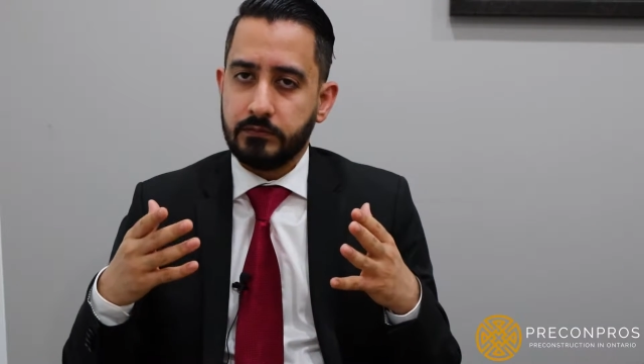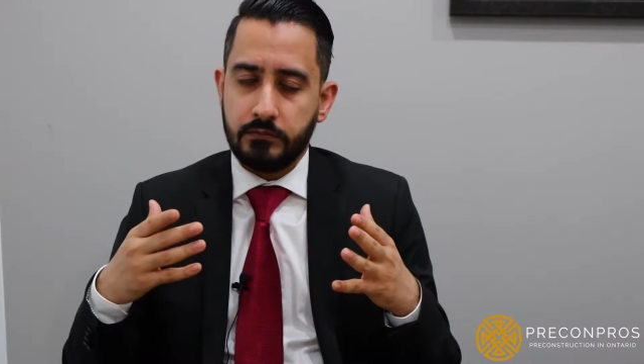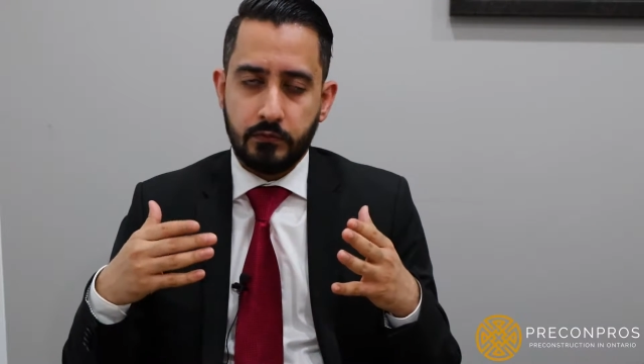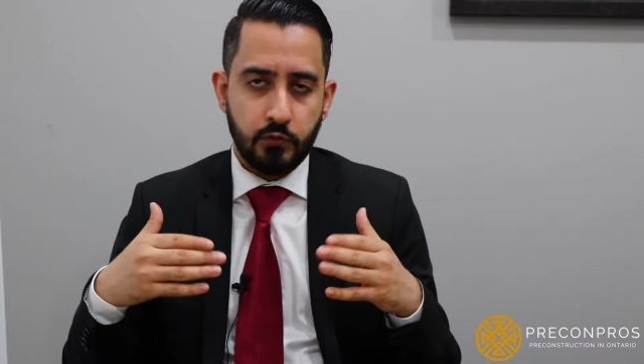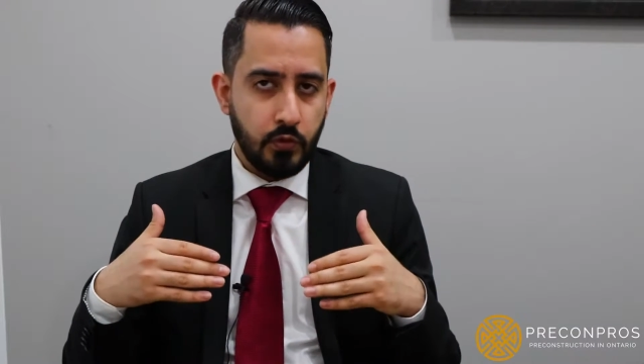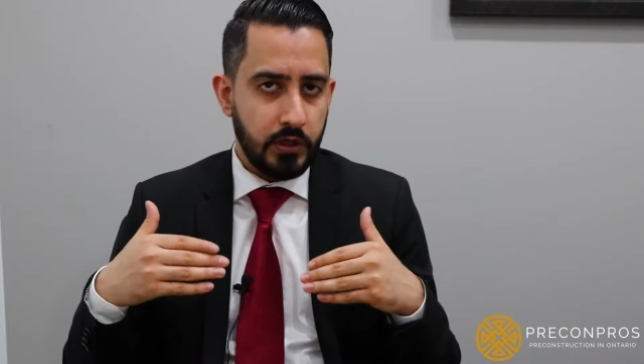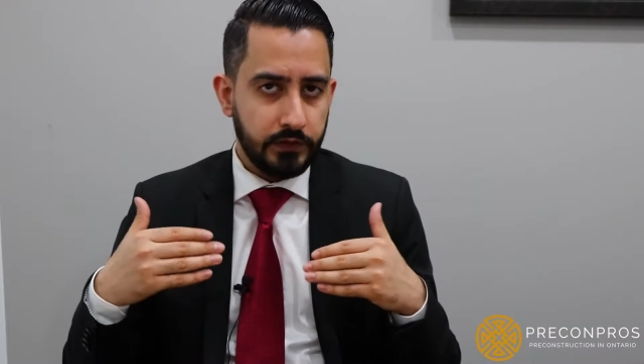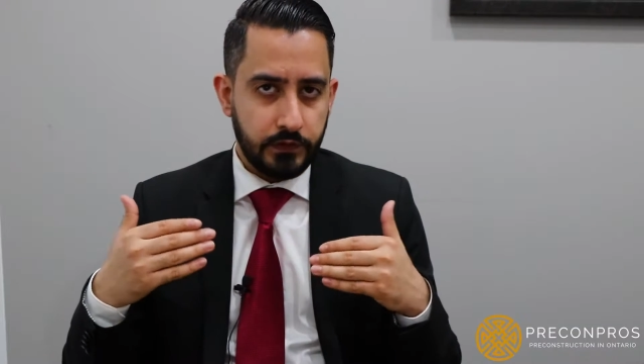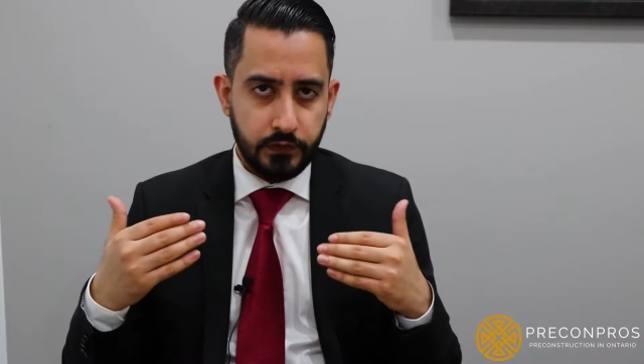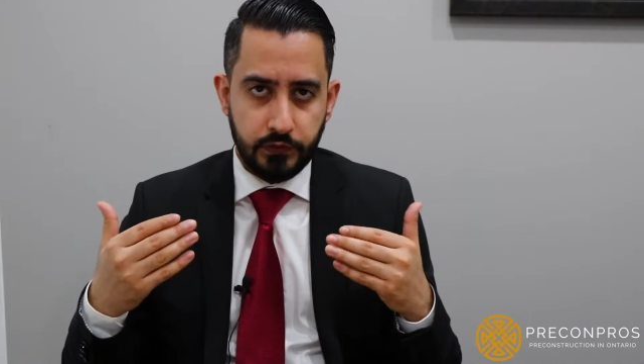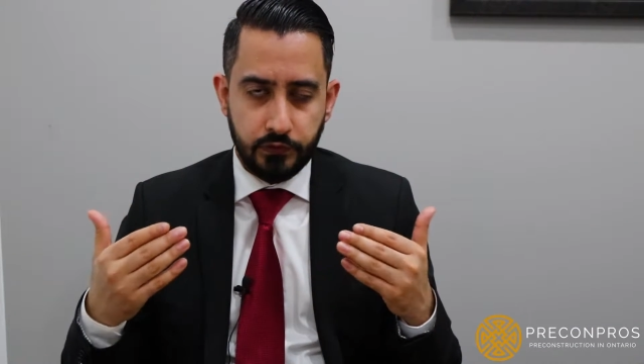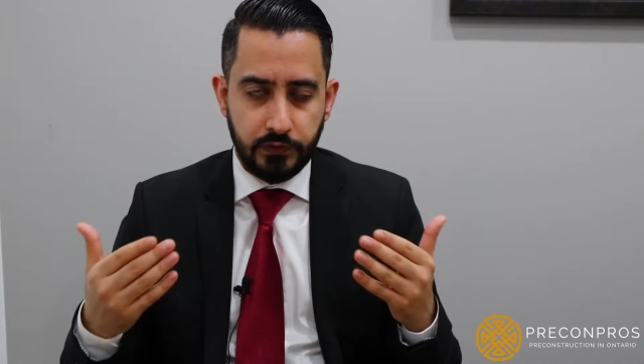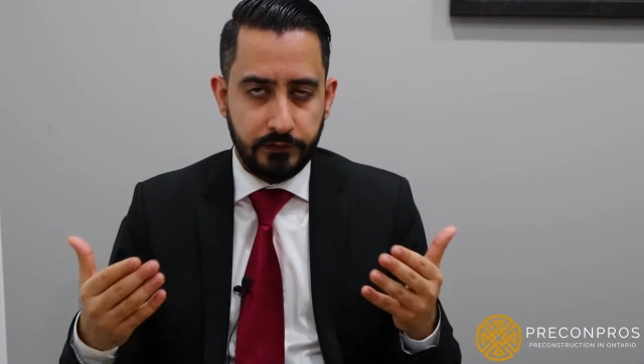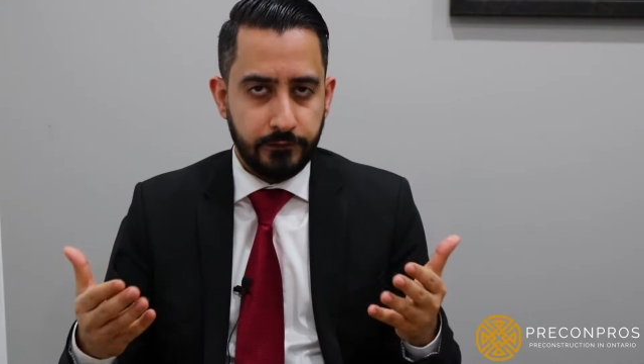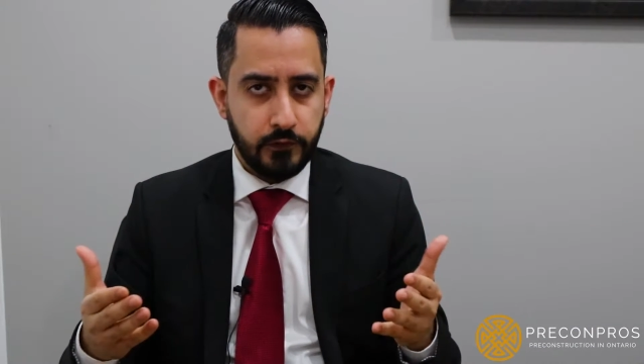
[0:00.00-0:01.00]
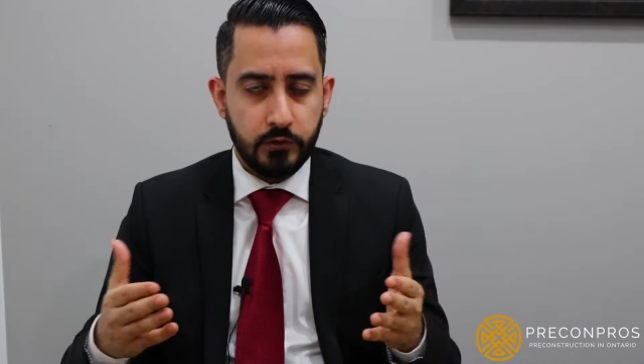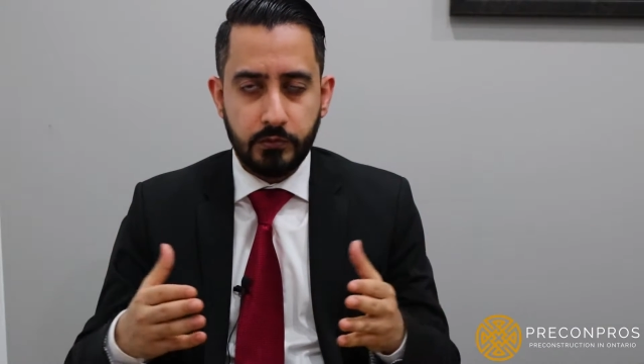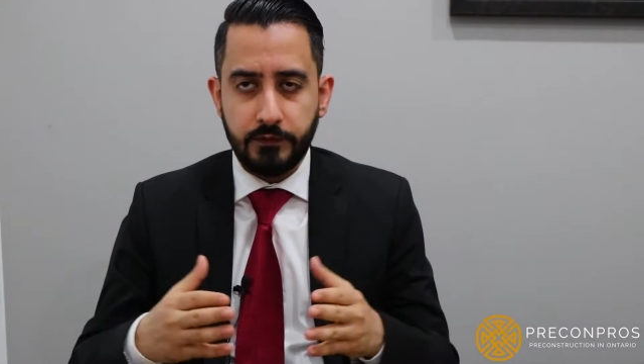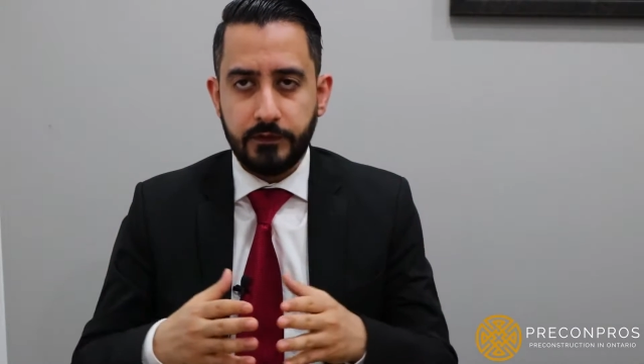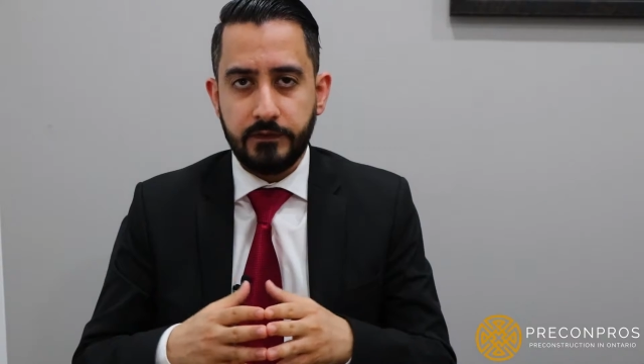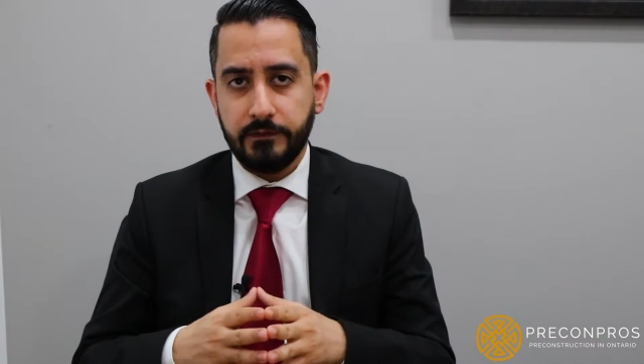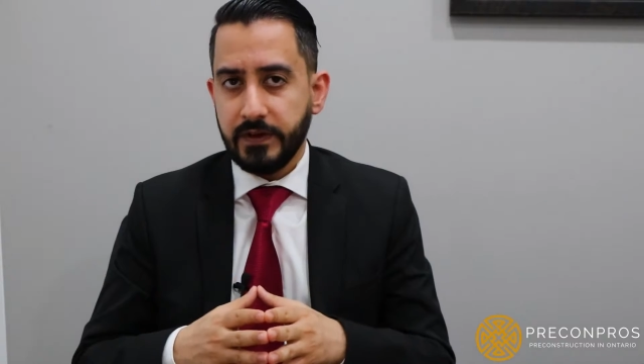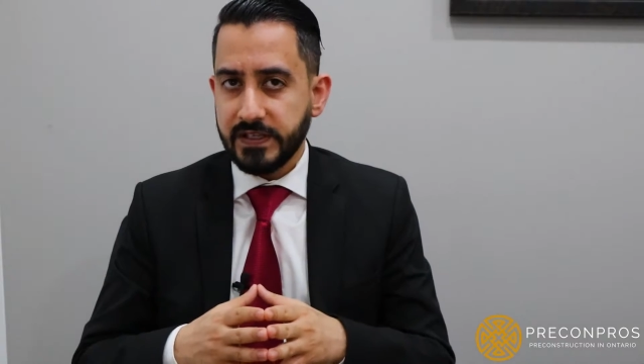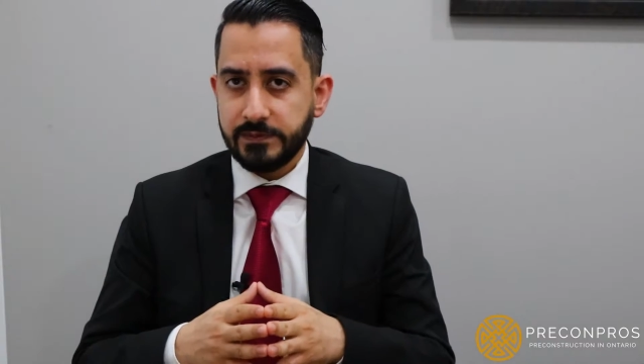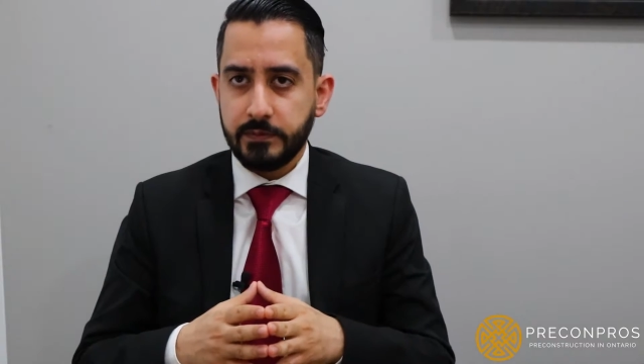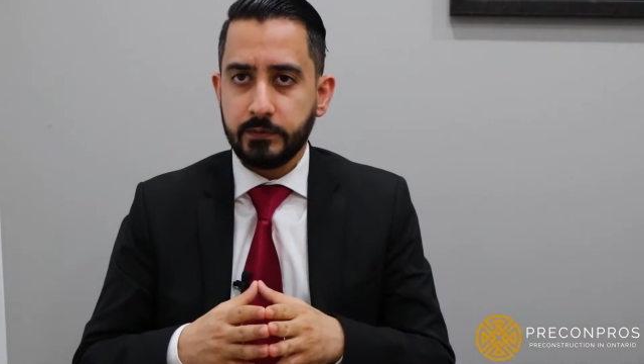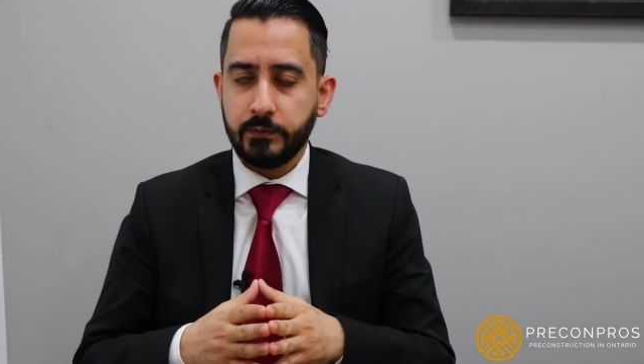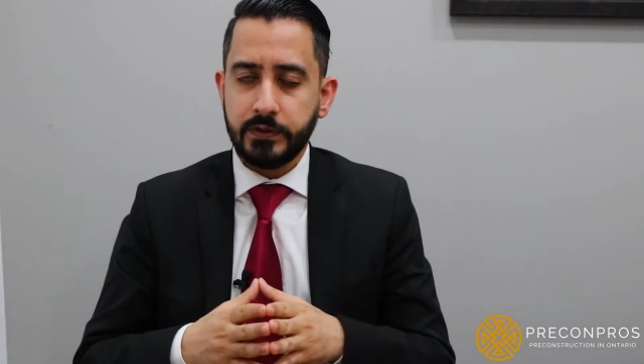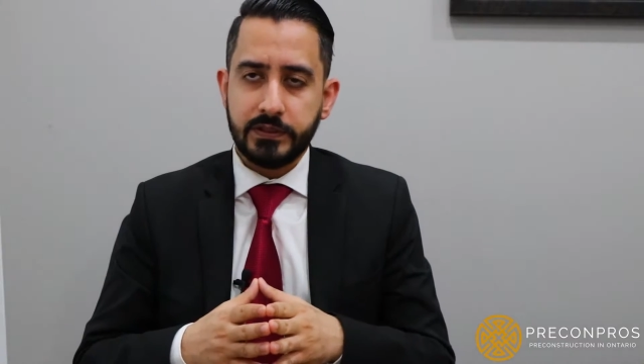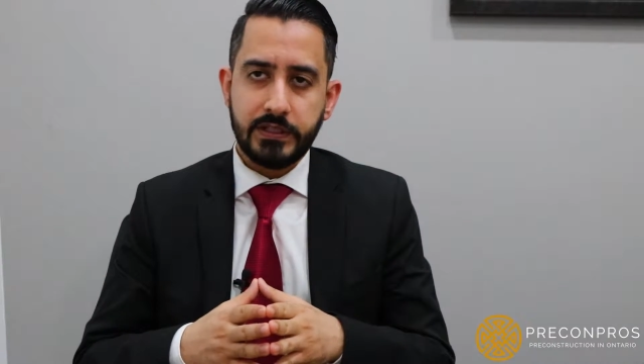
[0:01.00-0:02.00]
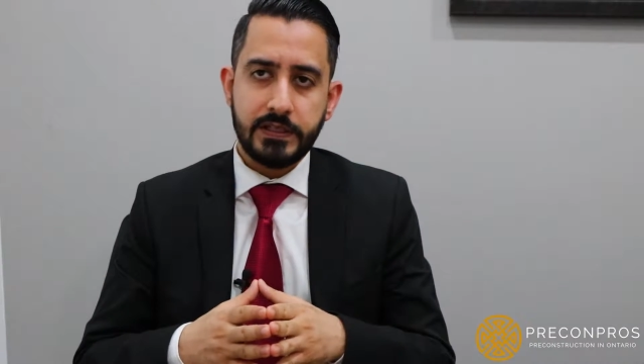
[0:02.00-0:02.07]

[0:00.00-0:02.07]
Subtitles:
want to do a form of investment with